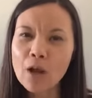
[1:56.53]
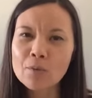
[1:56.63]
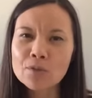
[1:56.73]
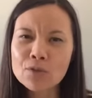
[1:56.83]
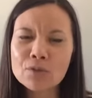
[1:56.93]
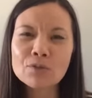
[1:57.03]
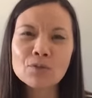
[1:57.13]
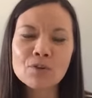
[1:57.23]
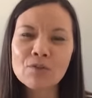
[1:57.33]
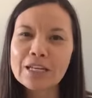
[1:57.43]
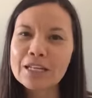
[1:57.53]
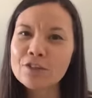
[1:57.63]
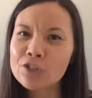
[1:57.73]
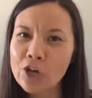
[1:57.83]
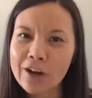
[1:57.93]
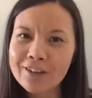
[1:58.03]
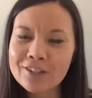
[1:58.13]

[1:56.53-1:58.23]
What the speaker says: I was still sort of eating junk.